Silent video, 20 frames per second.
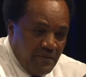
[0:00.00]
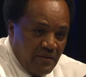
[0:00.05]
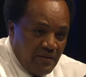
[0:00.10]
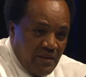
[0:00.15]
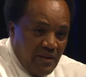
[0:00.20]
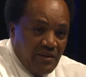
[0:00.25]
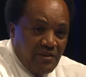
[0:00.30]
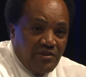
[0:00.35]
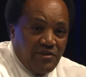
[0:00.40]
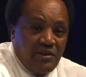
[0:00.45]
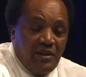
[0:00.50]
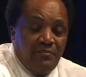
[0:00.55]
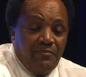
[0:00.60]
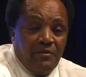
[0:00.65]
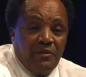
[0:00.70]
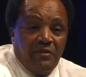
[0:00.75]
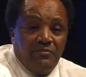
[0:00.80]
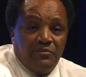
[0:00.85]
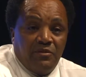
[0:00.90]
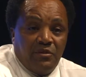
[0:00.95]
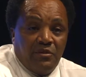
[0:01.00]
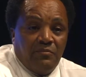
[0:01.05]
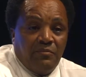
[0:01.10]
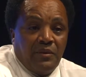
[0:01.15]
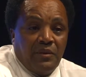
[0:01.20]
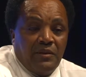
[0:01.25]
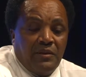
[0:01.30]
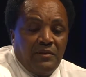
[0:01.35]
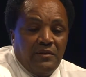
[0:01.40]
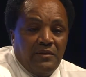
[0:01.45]
that are stepping up to the
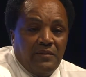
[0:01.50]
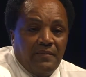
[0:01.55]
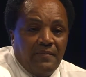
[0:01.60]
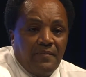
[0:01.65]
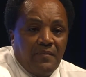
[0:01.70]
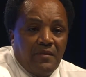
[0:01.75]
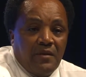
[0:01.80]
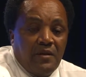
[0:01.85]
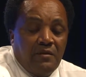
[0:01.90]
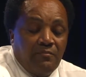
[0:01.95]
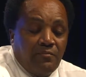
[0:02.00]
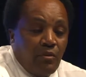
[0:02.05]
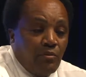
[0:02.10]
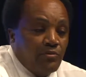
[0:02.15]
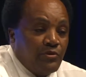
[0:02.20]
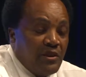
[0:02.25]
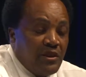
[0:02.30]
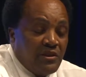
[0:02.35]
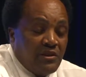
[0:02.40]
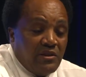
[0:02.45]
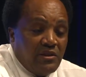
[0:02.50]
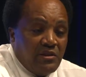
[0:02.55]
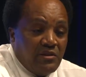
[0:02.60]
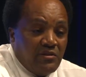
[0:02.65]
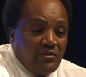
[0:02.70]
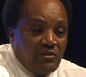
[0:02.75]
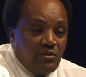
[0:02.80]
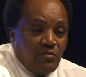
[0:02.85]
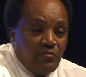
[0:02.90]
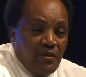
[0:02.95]
plate and protesting in
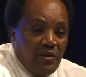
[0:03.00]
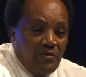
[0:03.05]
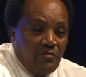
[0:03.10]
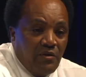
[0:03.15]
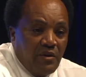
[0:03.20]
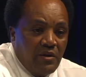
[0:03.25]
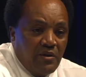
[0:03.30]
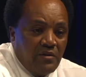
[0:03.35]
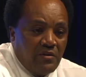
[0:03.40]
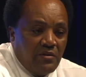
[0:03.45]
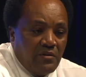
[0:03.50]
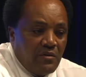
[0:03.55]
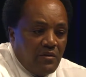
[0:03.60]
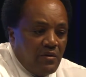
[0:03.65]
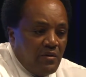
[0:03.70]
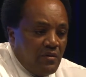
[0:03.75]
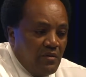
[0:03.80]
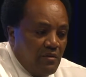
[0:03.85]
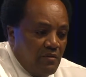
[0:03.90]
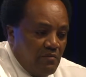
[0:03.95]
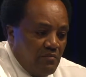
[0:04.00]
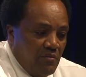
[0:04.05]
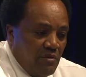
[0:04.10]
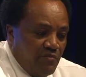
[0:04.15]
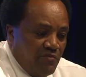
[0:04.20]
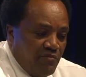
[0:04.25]
so many ways. But